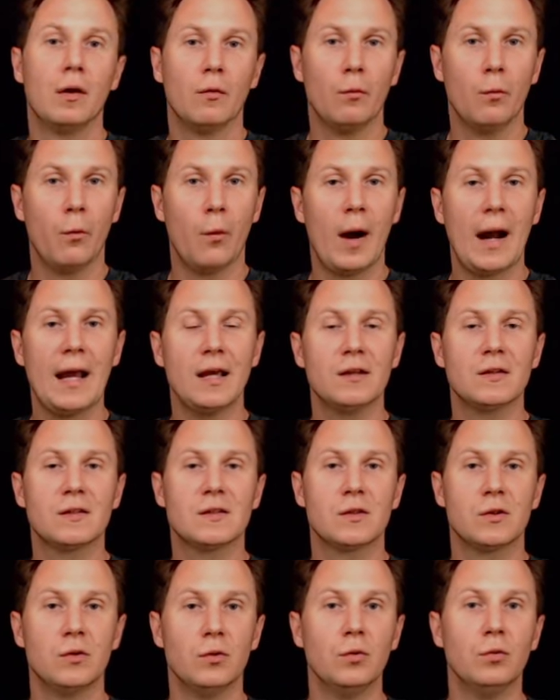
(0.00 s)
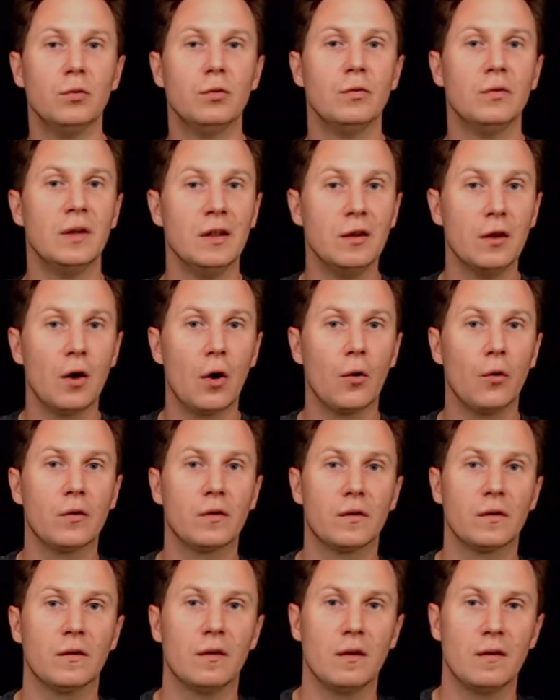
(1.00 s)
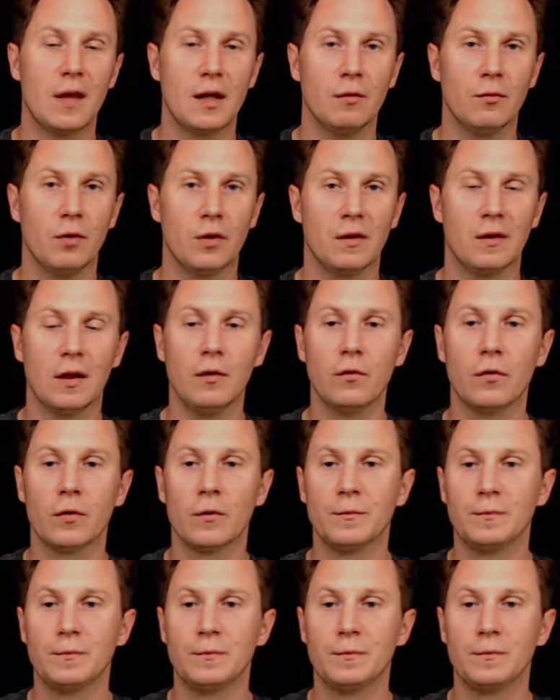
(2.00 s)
ways to denote the derivative.